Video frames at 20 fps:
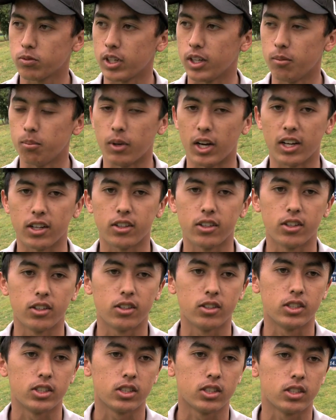came back here
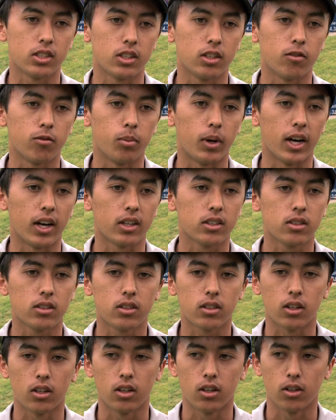just to give back,
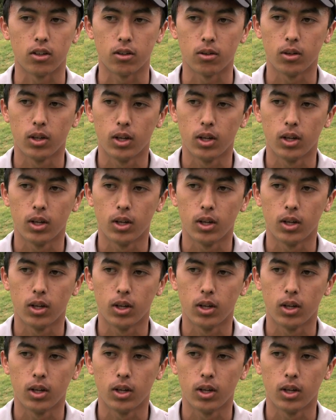because